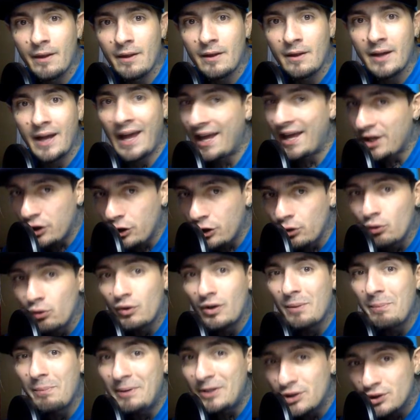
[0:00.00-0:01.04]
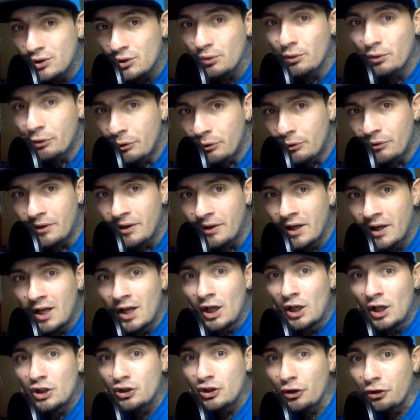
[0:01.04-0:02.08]
And you could be screwed.
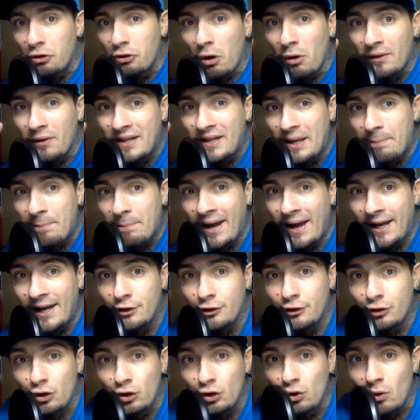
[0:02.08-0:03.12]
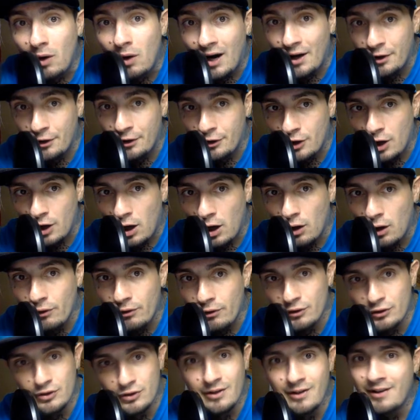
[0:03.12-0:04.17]
So you only get paid
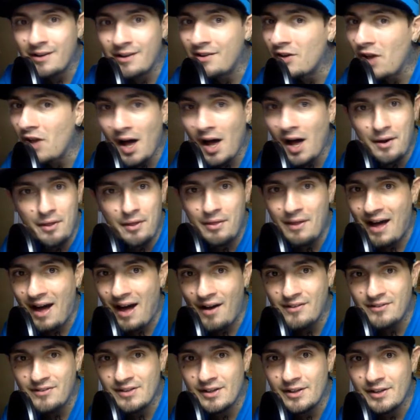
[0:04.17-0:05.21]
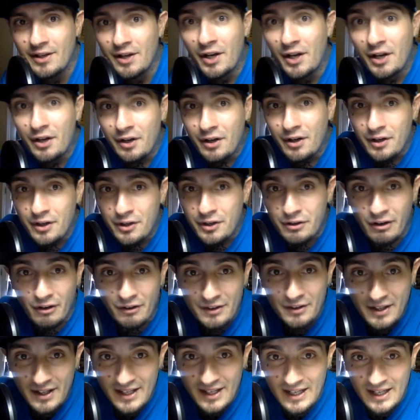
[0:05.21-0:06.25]
$200, not $1,000. You're
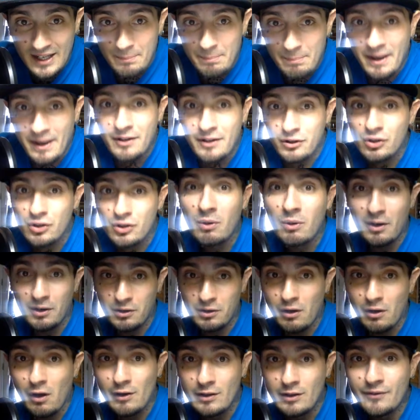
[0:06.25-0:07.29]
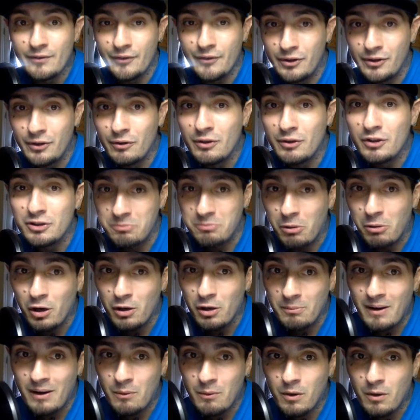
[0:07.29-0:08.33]
only going to get paid $200 if you do this. Mark
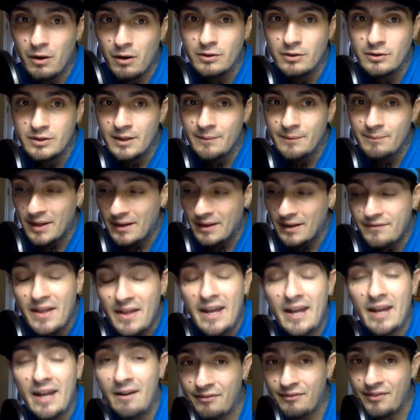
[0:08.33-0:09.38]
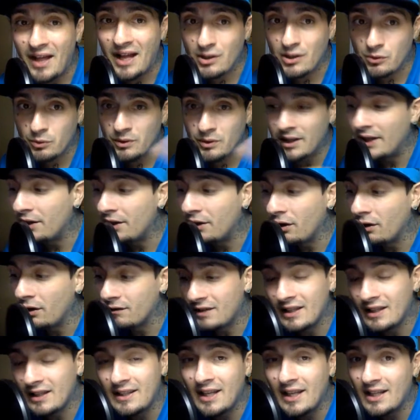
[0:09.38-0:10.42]
my words. If that's what they do, if
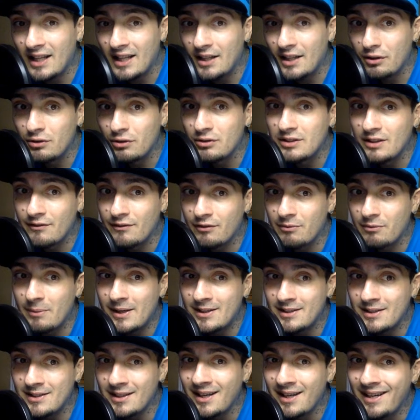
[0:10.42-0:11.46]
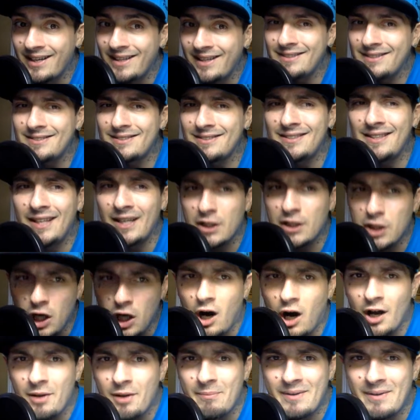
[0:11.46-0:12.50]
they take that dude's information. This is The
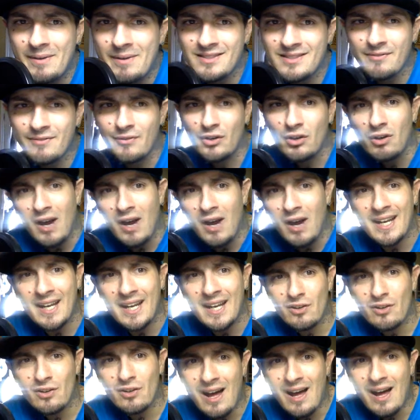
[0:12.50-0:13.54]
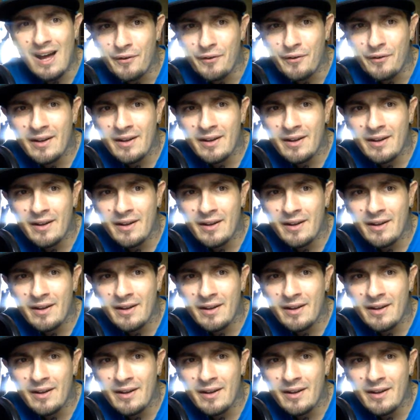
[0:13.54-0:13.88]
Economist, for crying out loud.